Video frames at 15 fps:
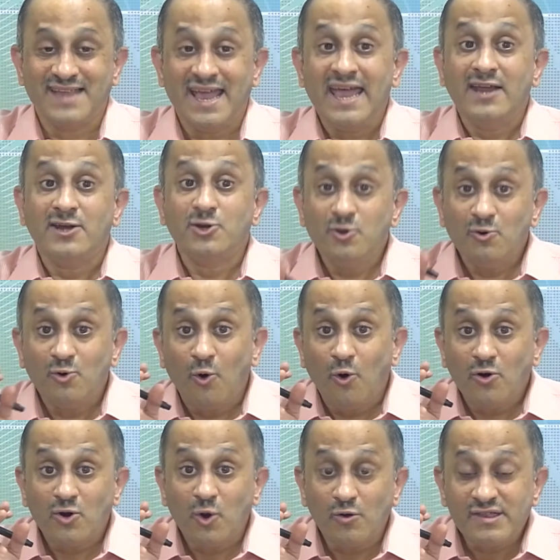Do you go
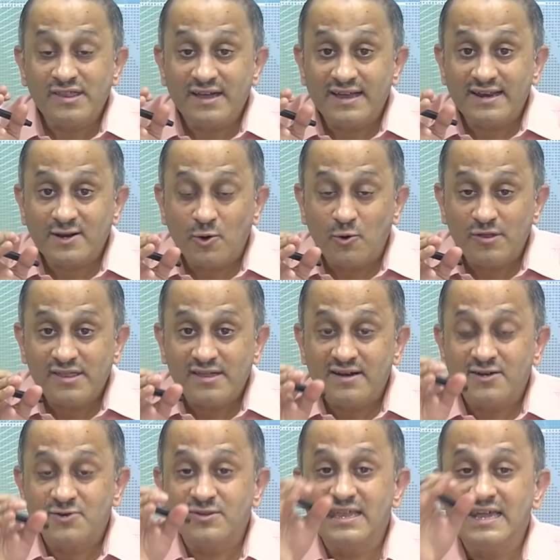closer and closer
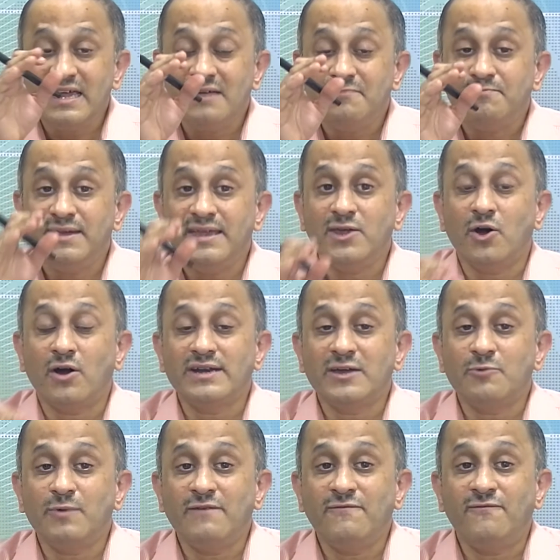to the periodic
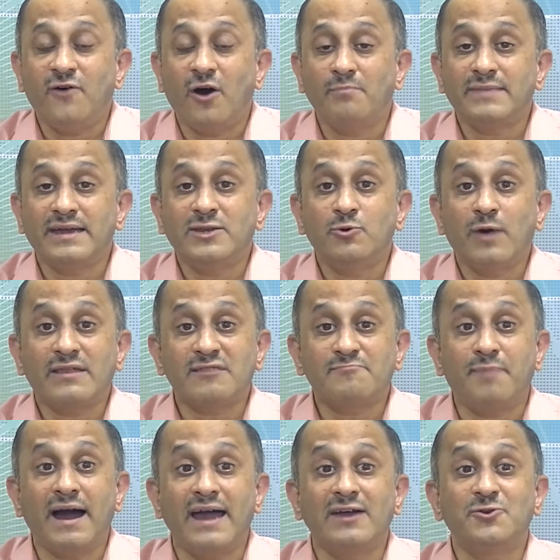waveform that you
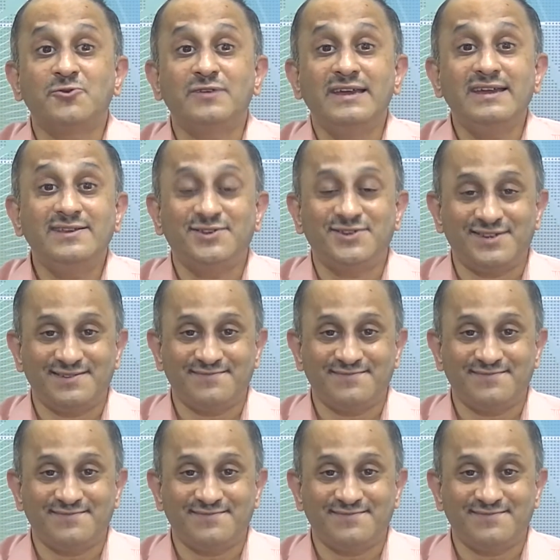aspire to reach?